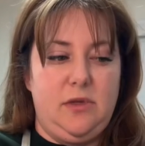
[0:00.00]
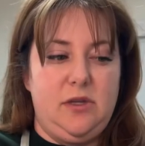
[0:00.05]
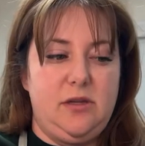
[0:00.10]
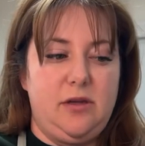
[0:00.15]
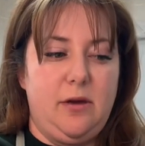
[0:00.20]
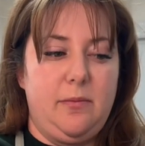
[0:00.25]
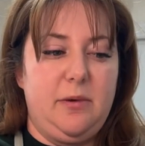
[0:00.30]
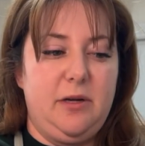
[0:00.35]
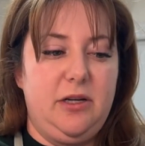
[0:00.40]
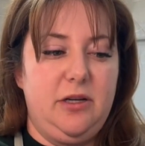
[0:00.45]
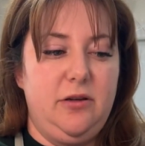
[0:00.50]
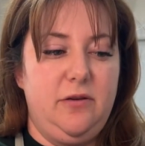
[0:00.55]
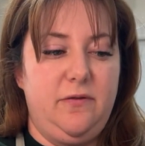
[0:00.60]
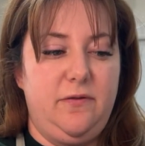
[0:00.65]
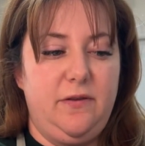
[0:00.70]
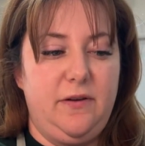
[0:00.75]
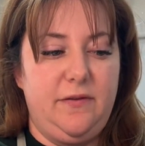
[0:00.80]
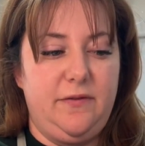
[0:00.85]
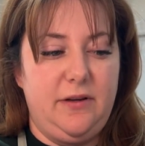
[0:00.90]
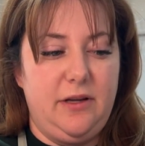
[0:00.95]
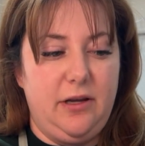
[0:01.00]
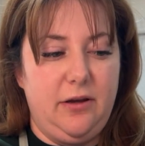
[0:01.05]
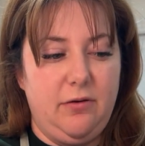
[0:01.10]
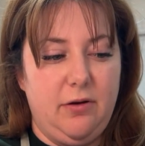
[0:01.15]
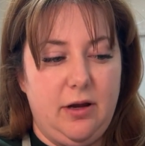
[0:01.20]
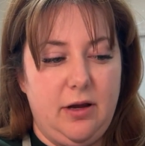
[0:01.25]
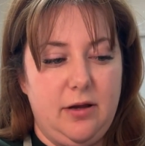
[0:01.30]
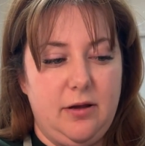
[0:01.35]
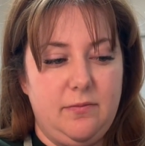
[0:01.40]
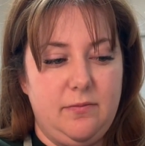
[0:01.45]
So I'm gonna do 50
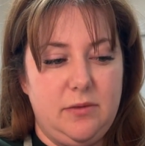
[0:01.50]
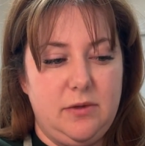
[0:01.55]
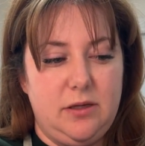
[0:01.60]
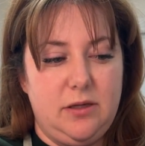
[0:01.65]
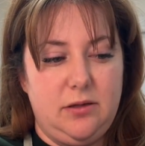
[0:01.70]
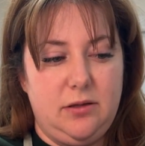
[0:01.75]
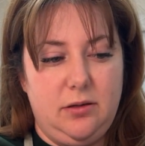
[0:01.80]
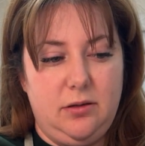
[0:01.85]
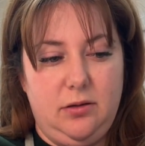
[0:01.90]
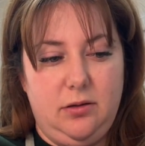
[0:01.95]
grams